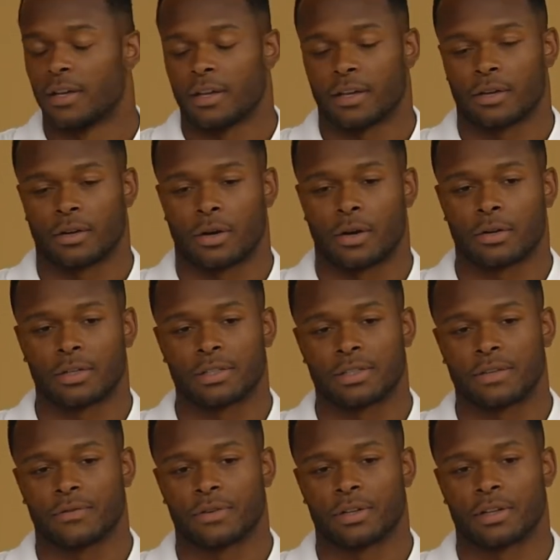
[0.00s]
You know all these
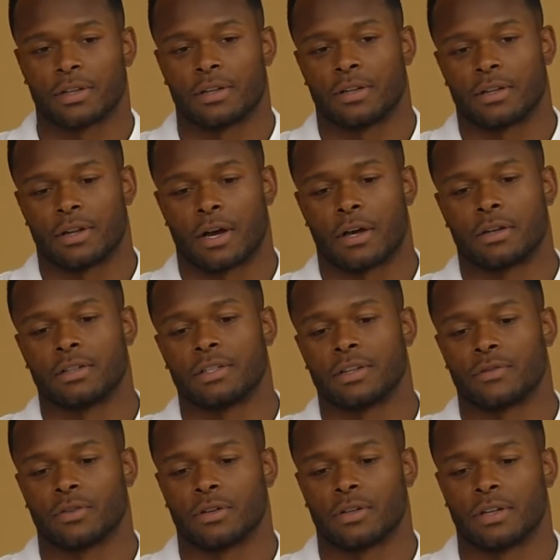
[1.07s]
different all these
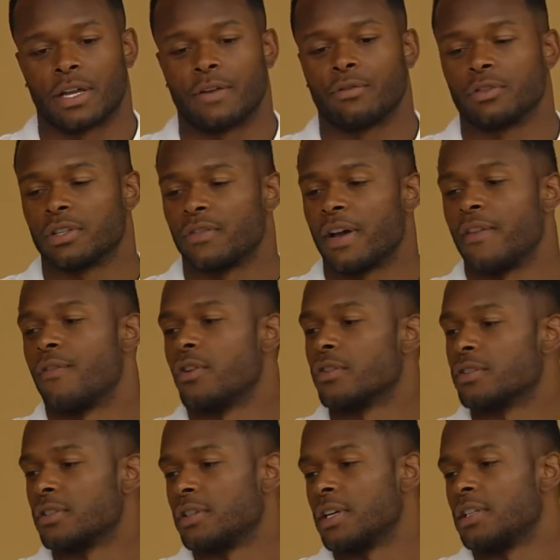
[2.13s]
different levels of
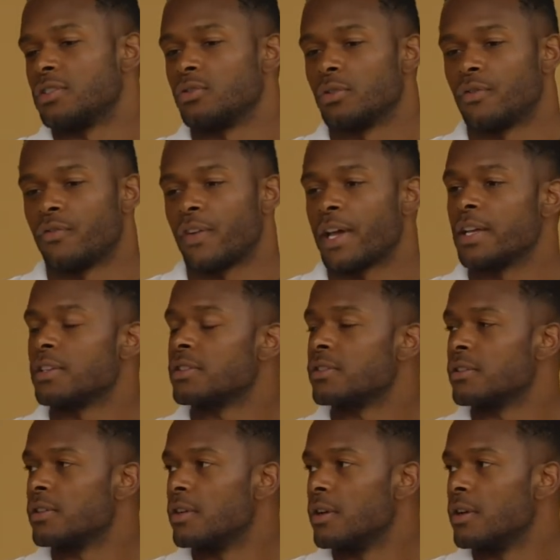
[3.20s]
adversity that you will face